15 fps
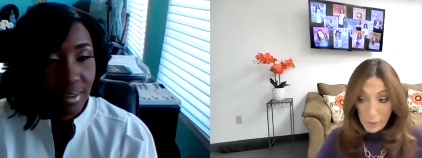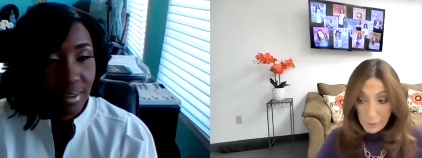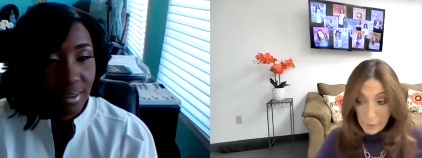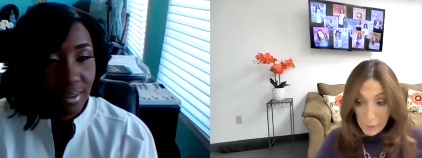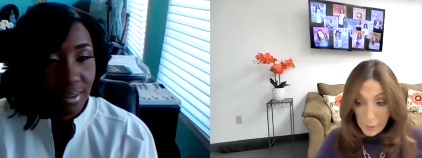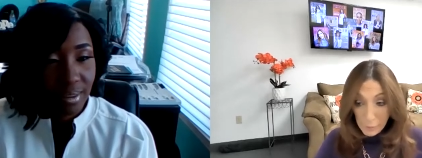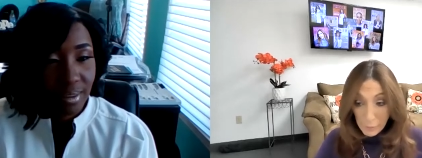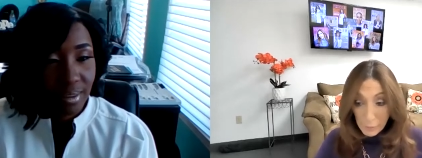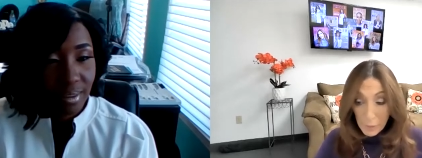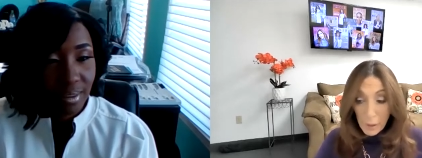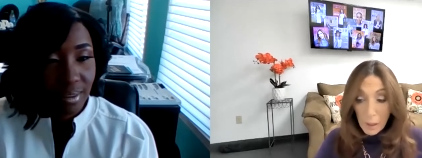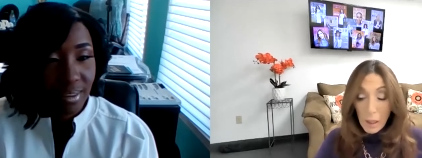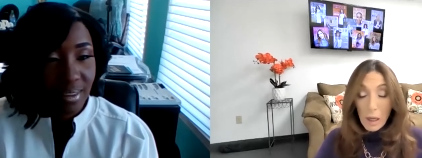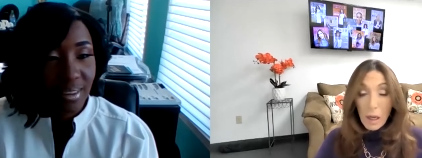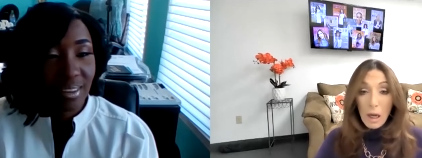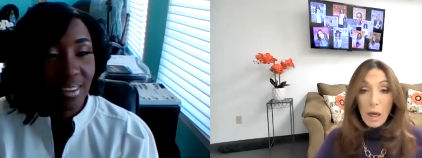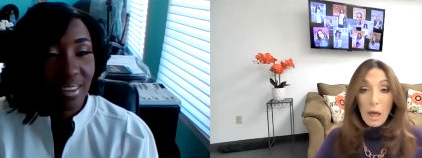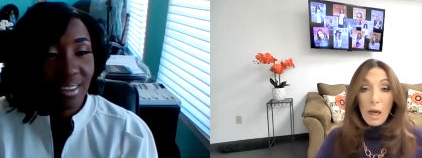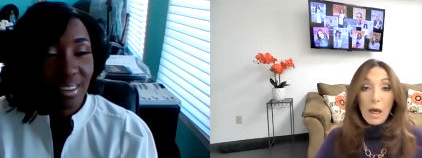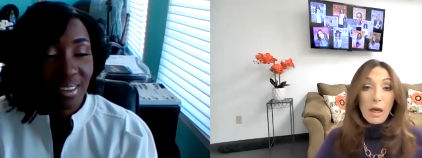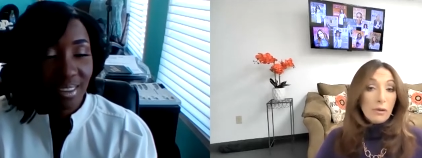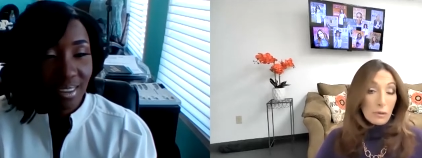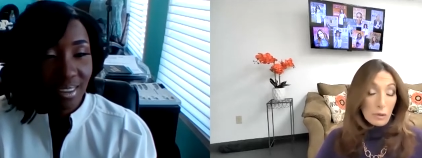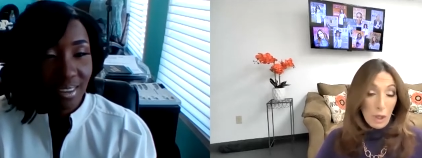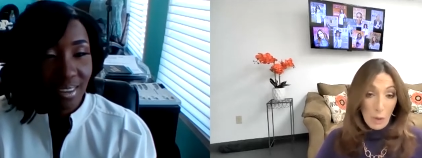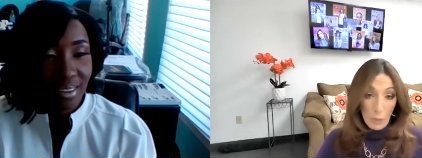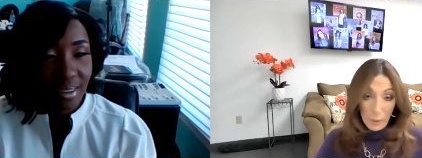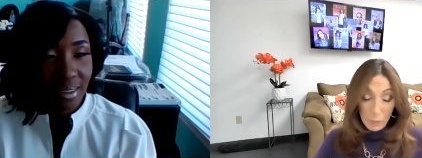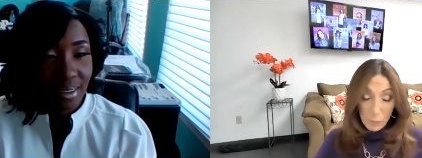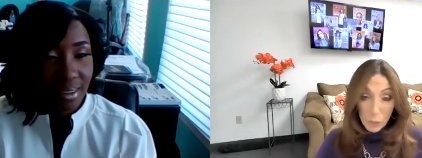Speaker 1: prison, uh,
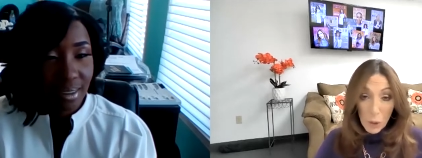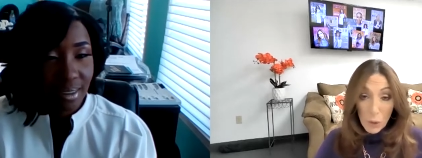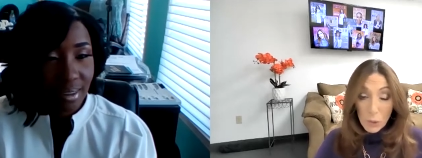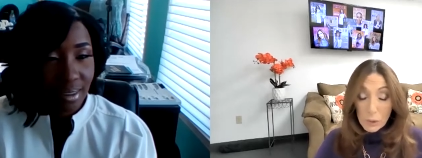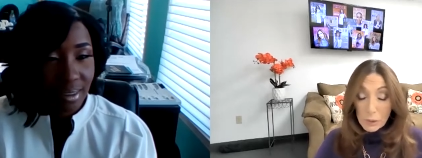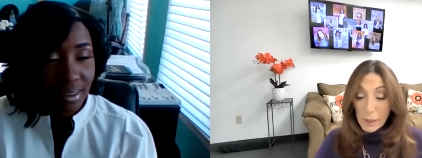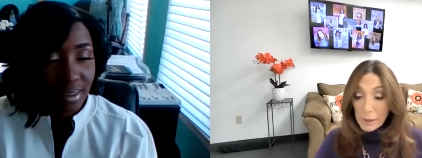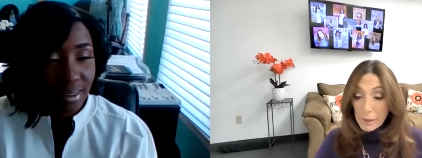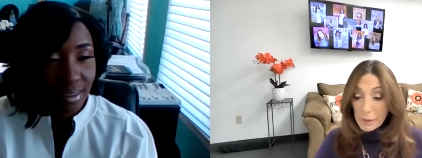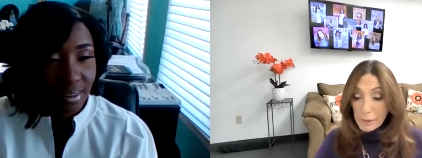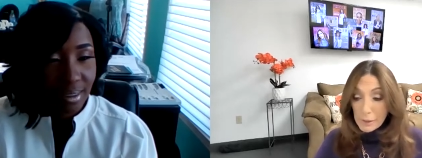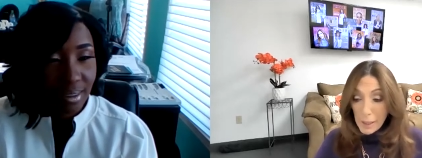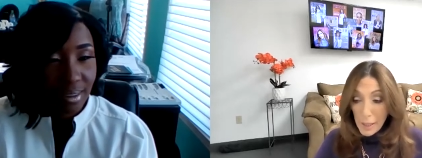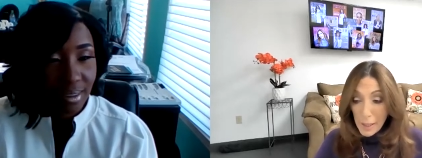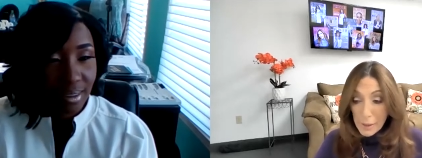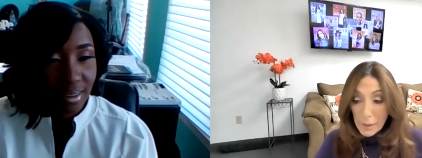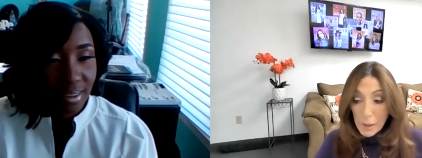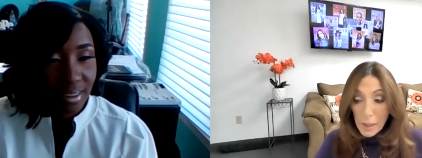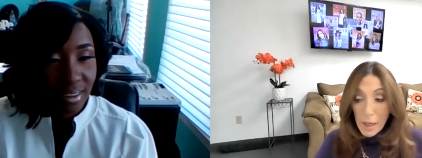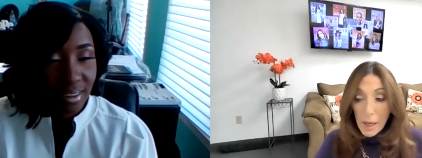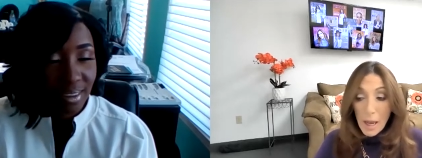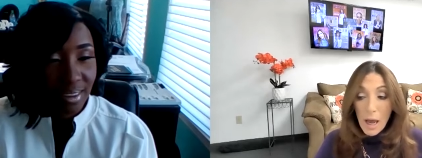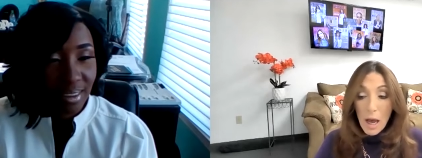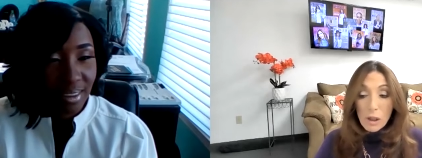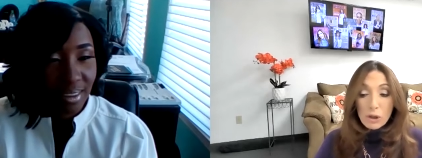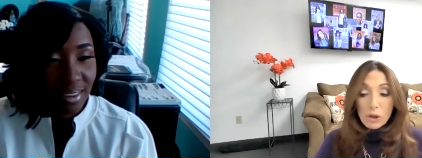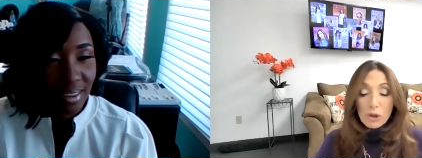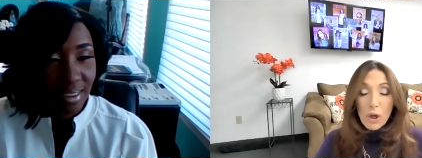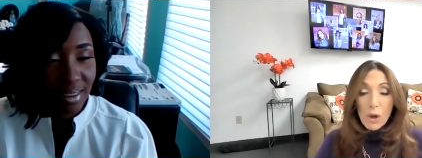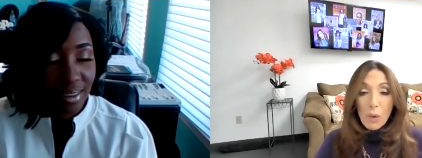going broke, like you said.
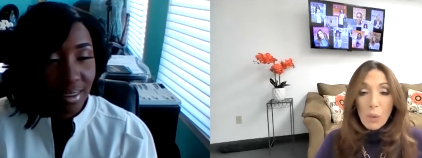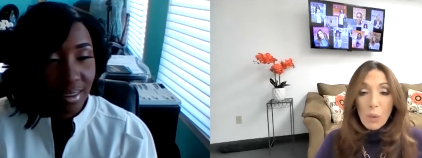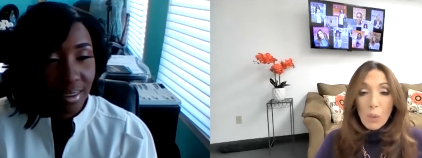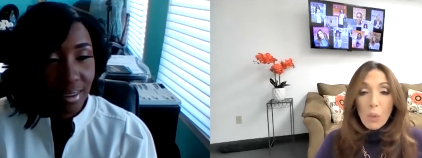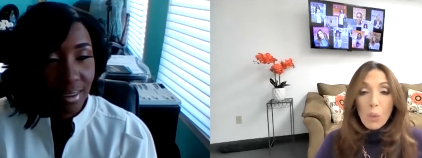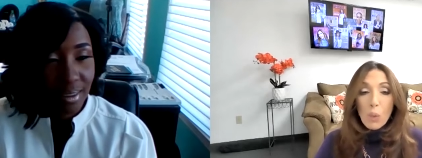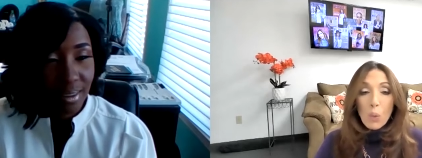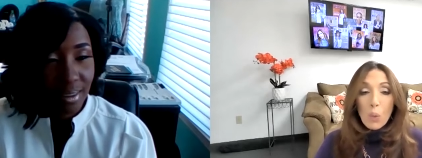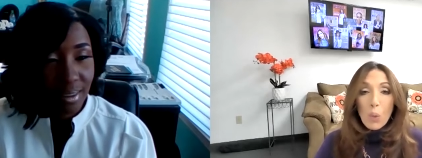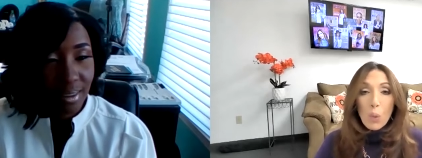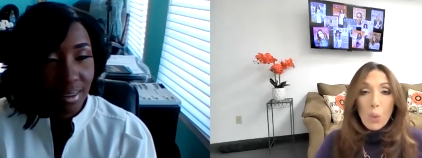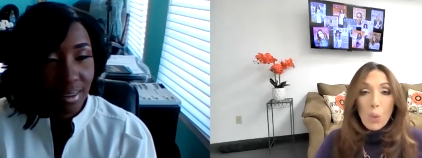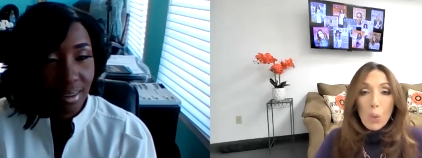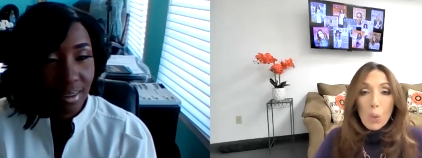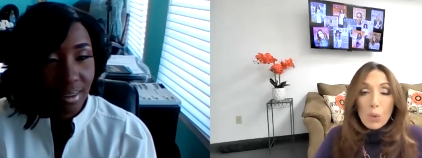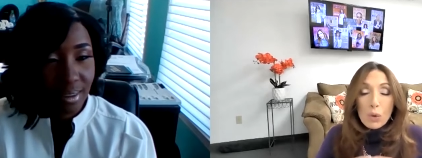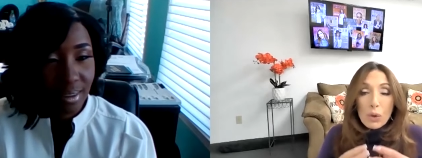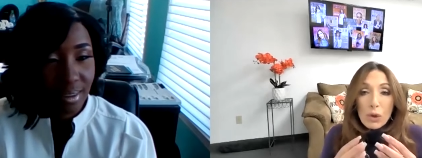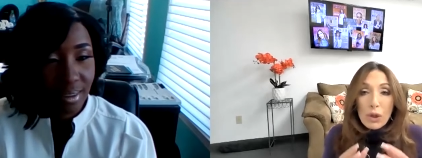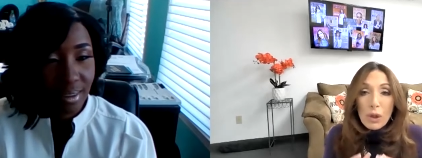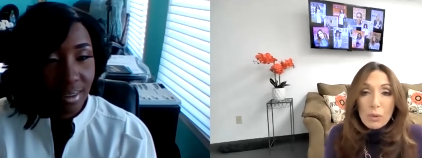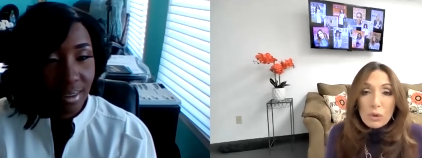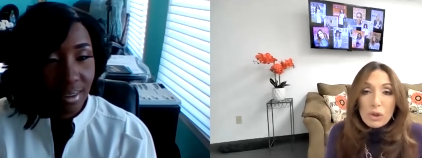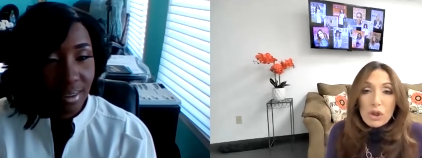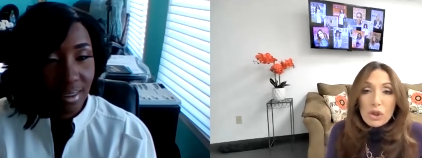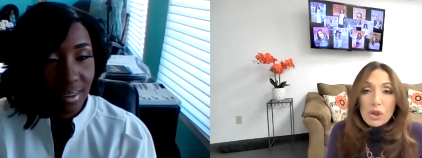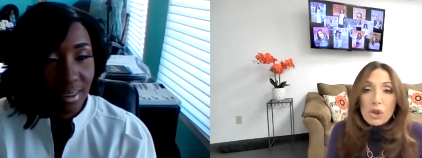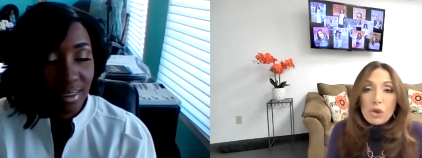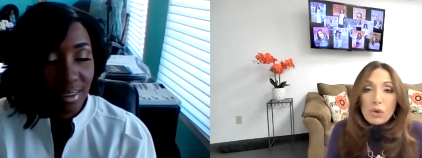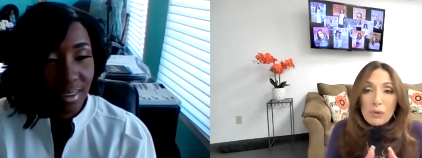So, you know, to
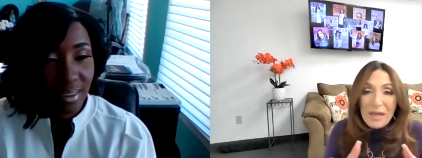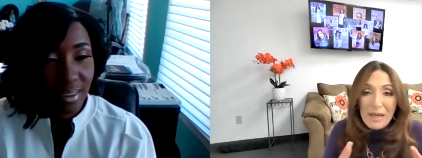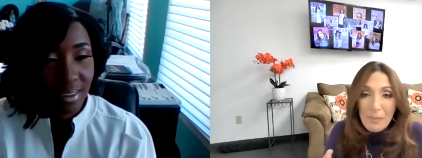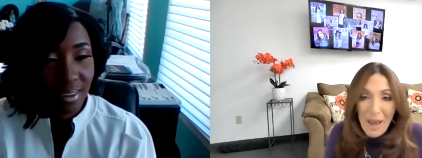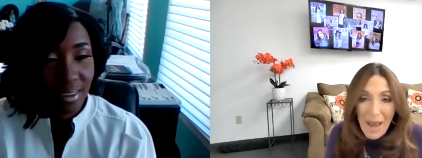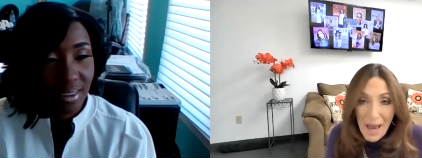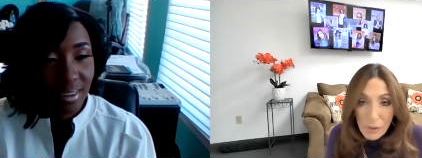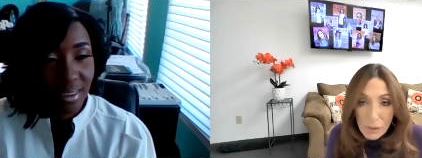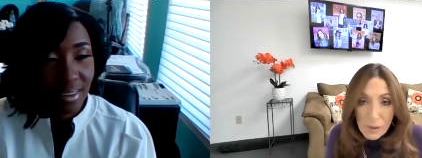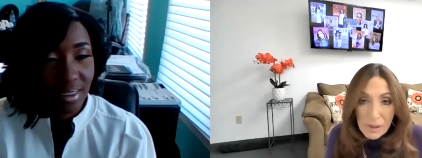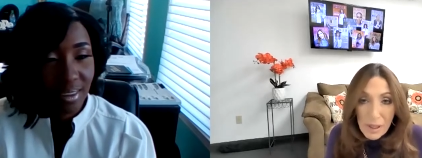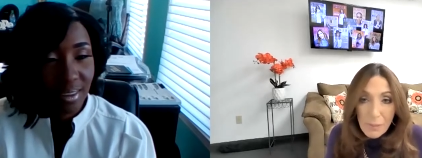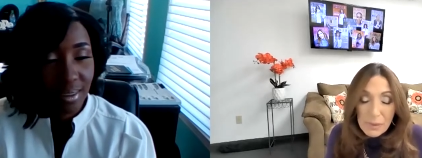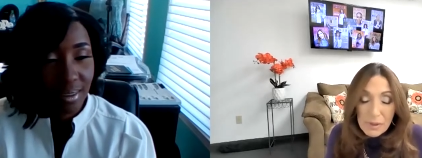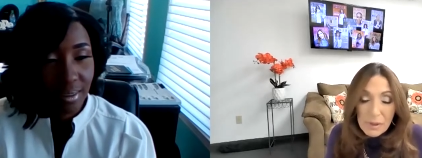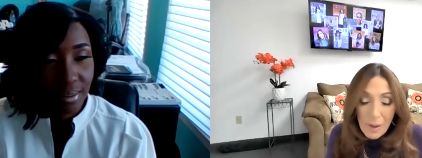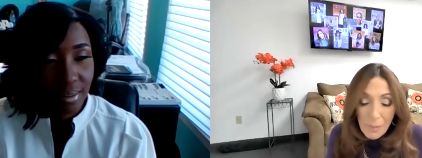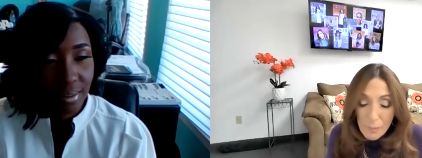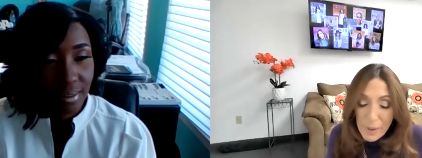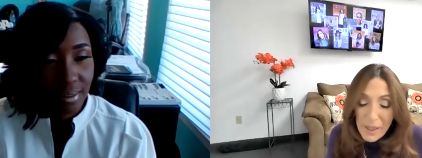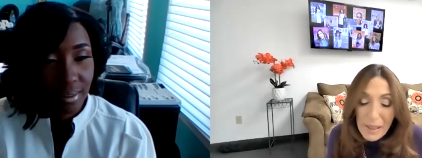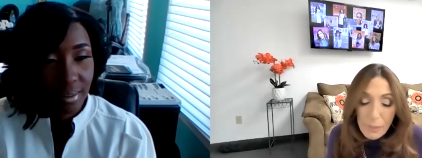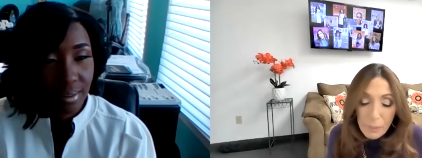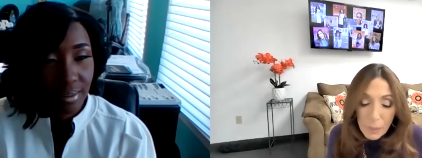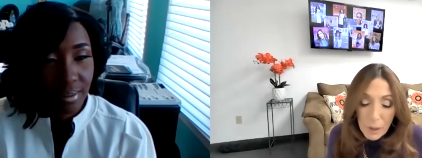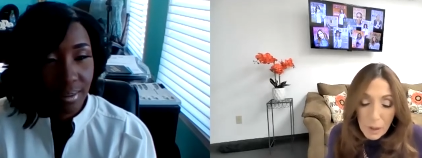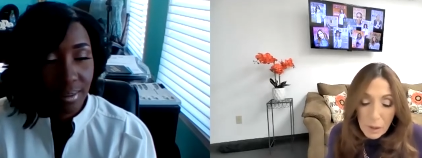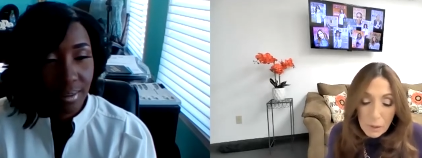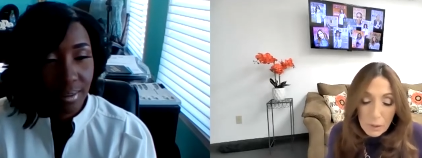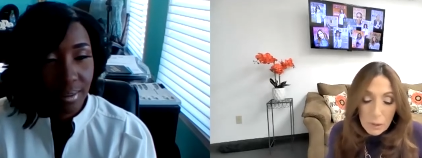stream out, some, some
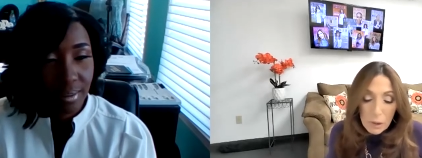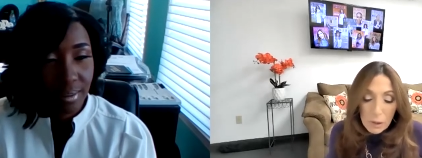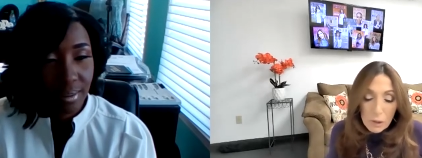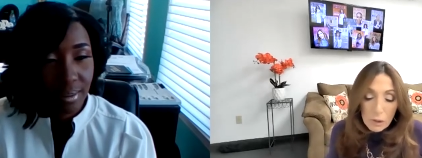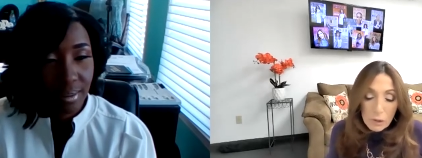people,